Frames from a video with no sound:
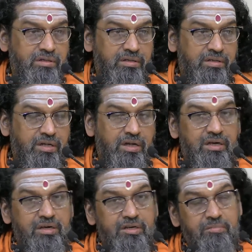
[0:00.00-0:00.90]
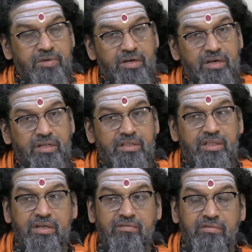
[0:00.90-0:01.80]
and ultimately
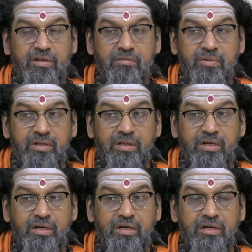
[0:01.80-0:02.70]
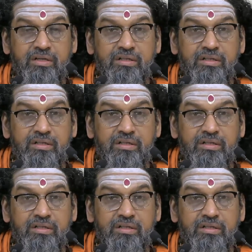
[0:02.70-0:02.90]
there will be a